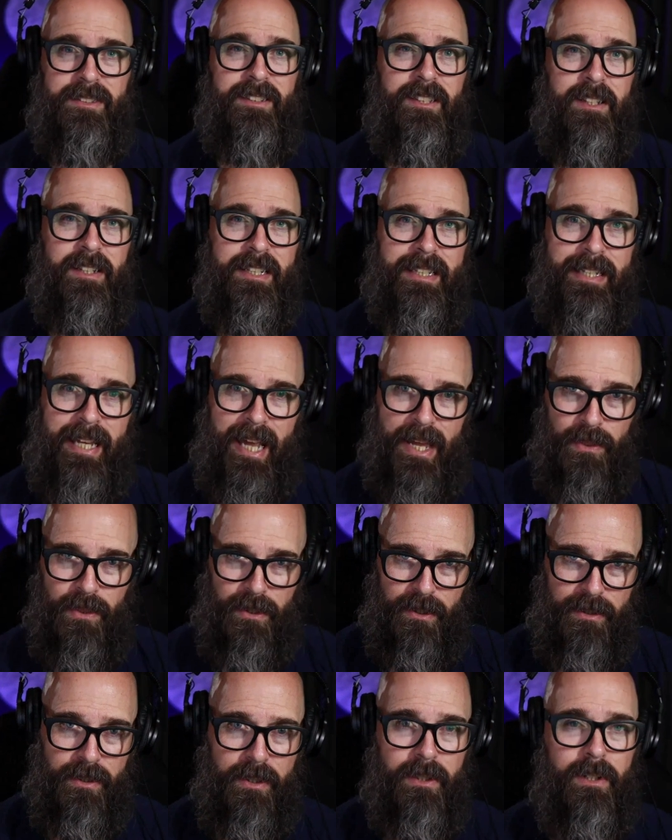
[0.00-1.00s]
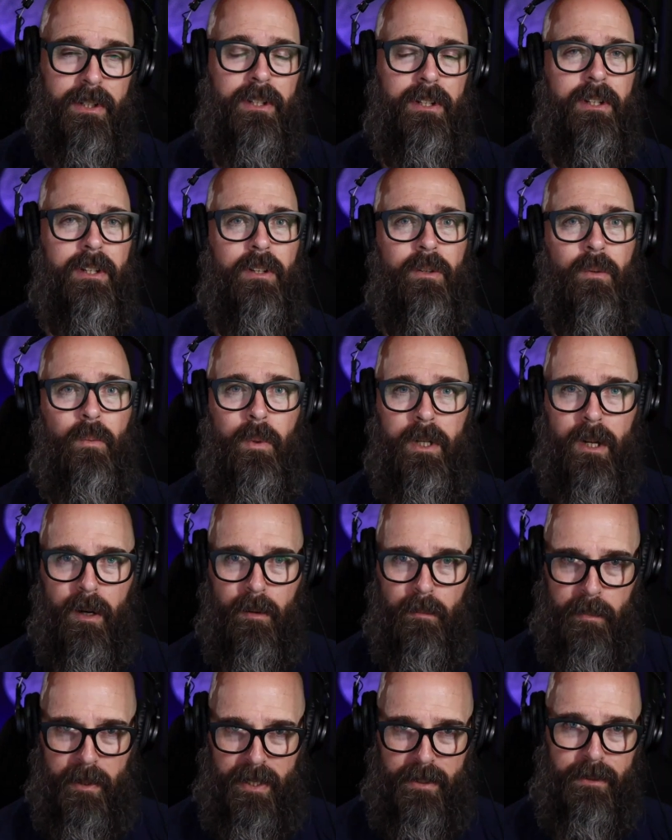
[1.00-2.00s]
Together we
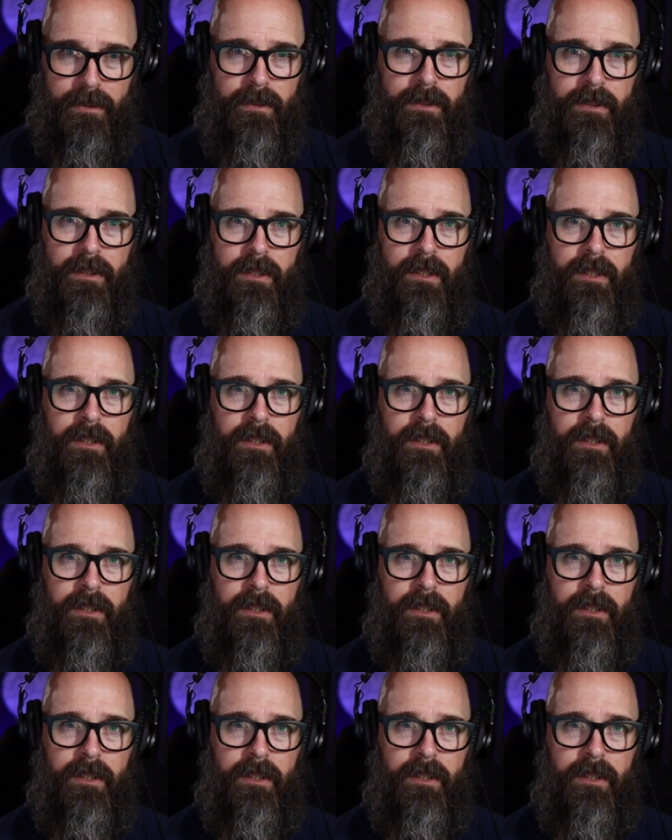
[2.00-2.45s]
are better.